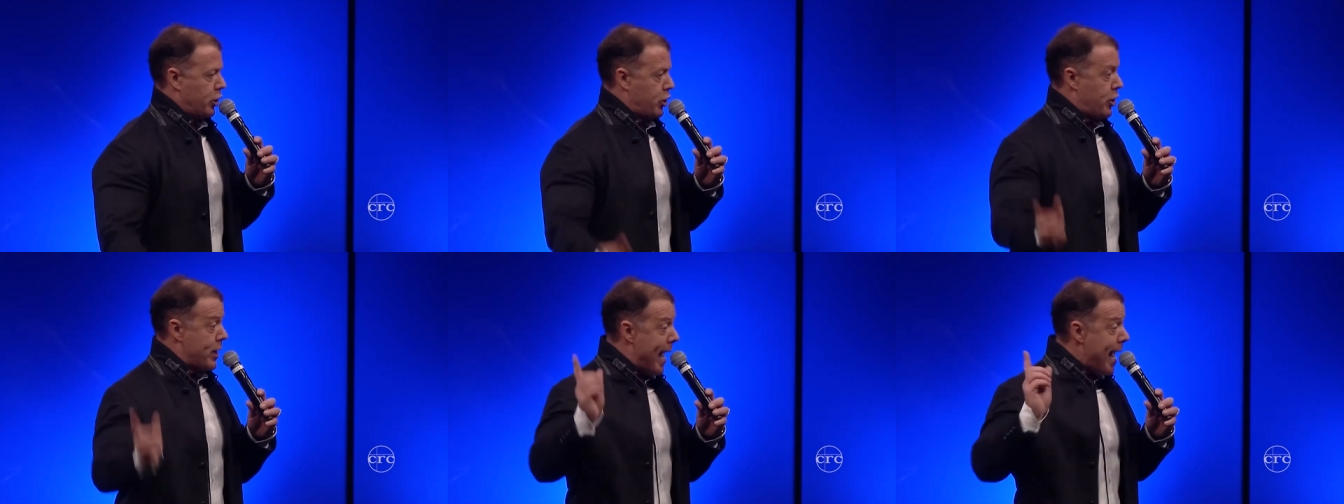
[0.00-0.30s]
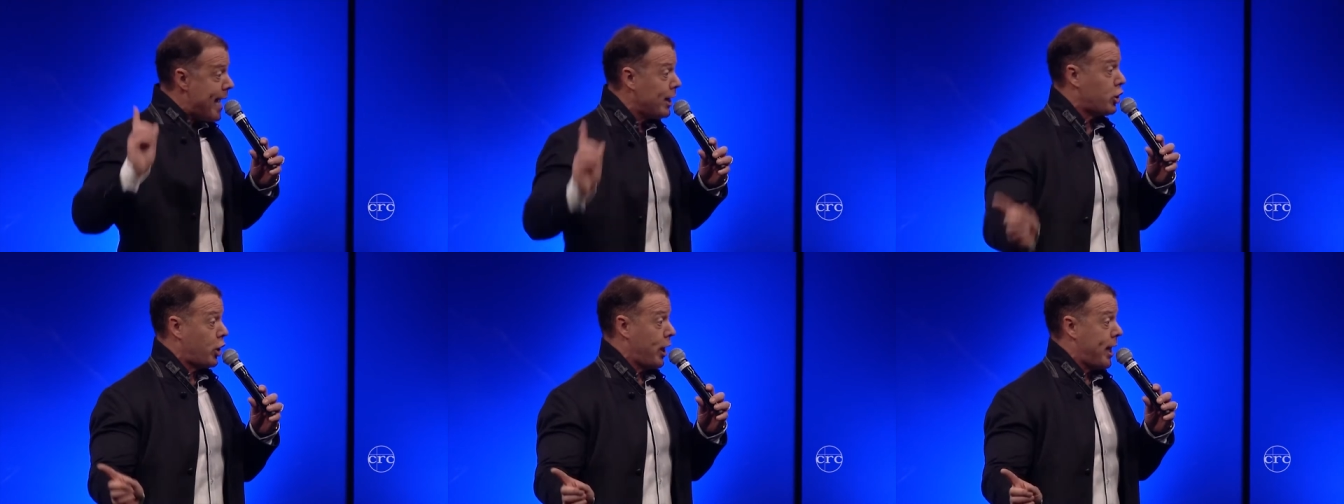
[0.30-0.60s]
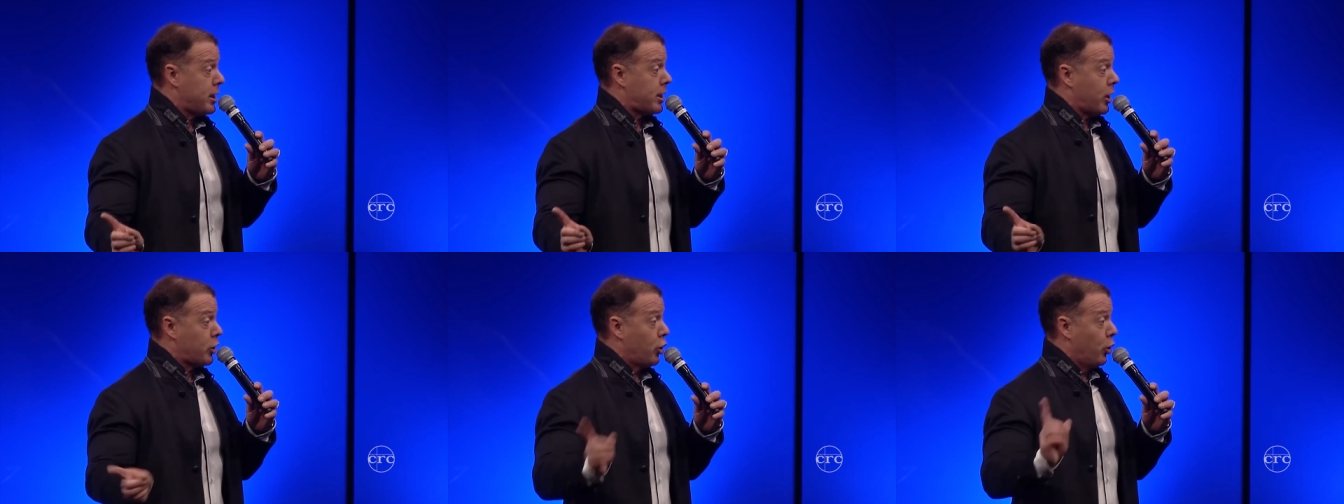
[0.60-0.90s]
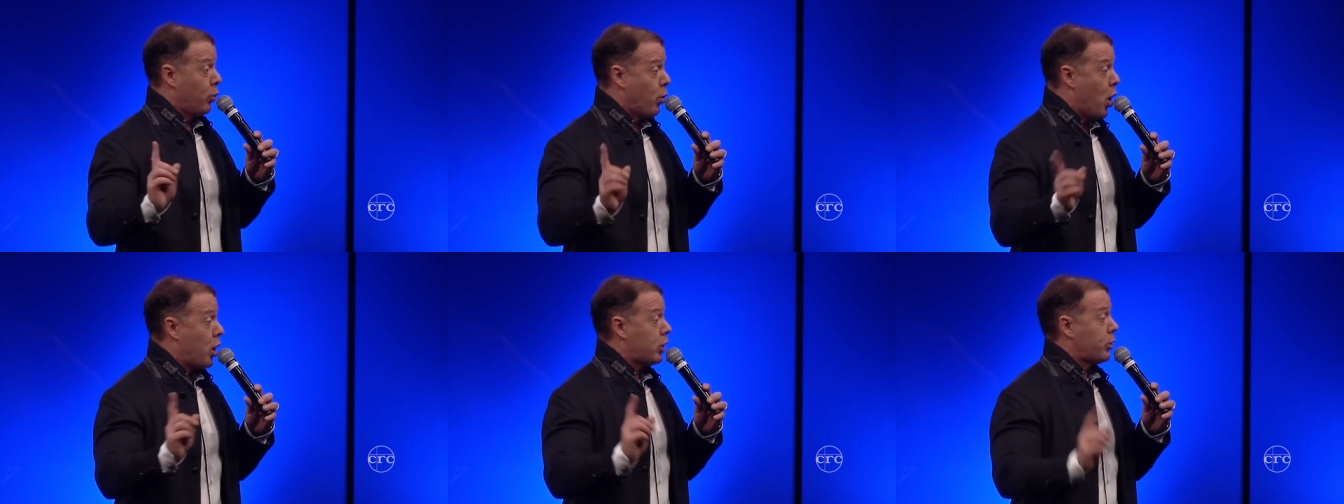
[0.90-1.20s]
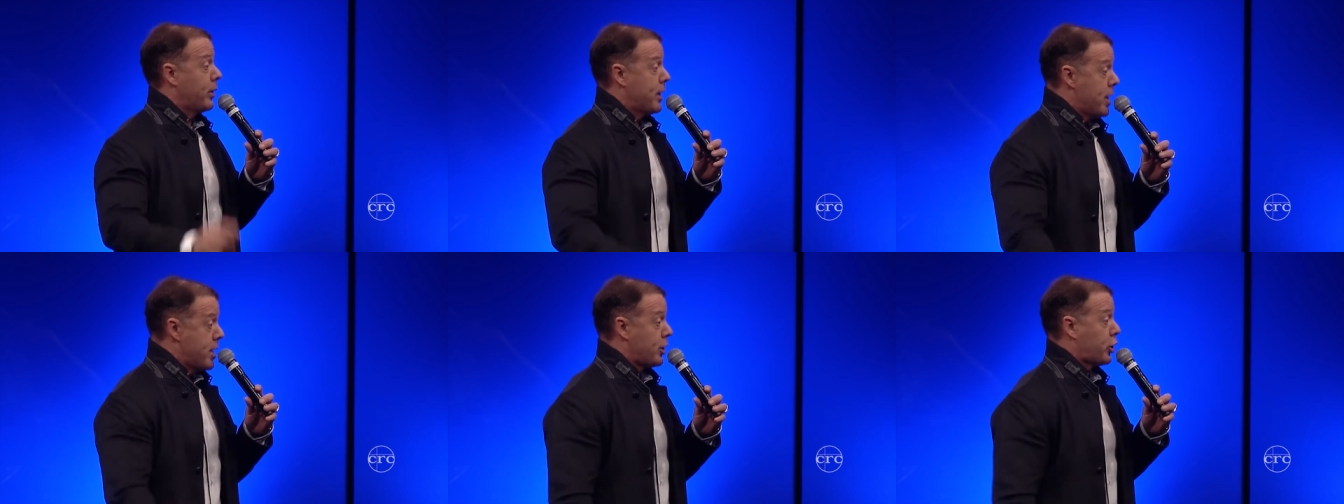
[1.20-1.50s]
That Jesus who walked
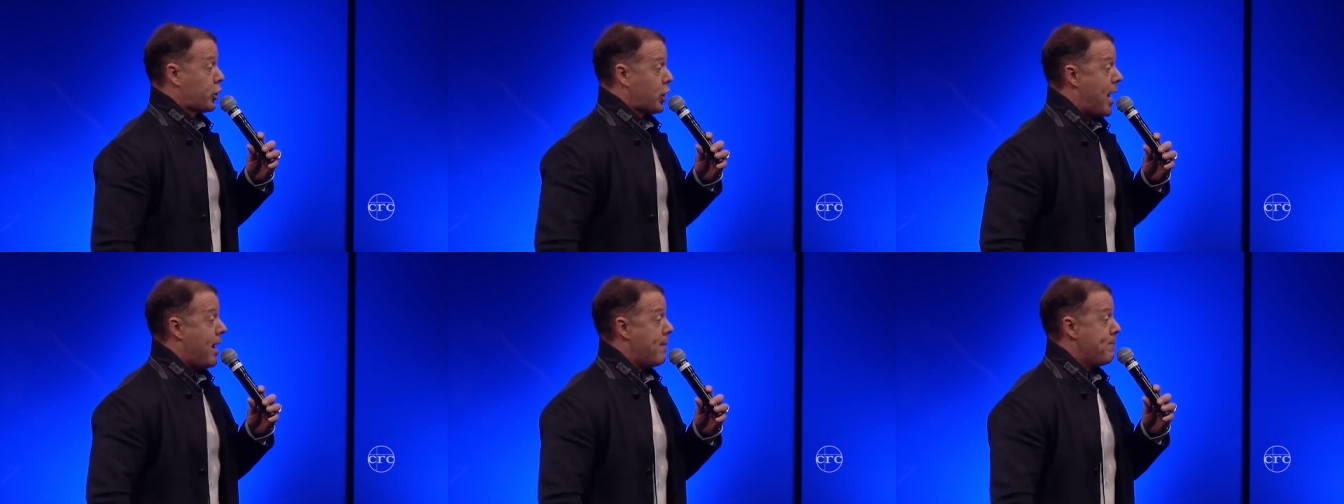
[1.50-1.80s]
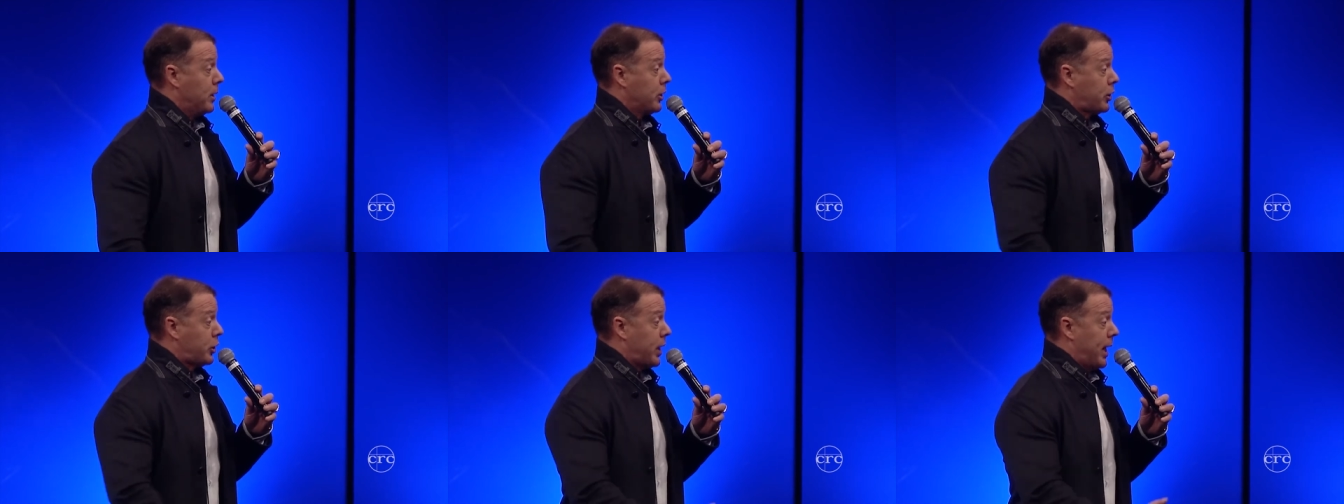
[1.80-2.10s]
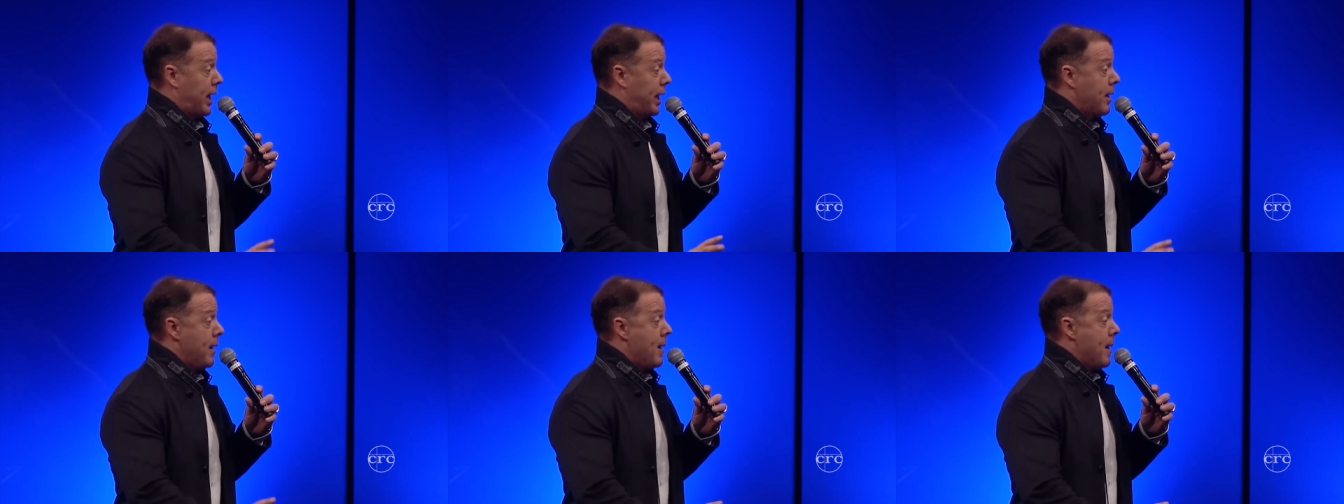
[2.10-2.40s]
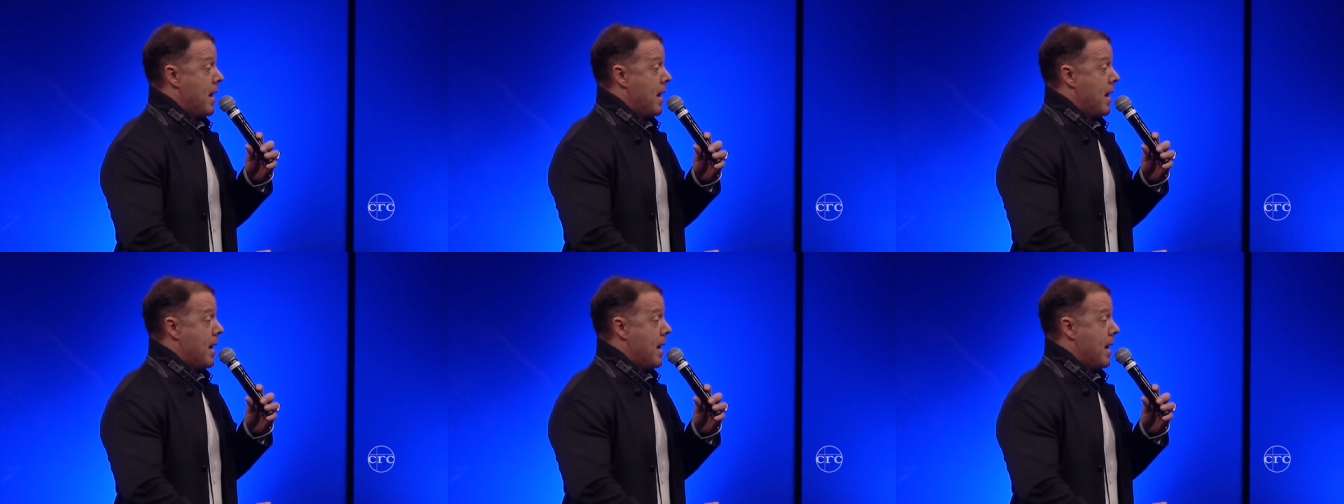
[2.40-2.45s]
with the disciples said,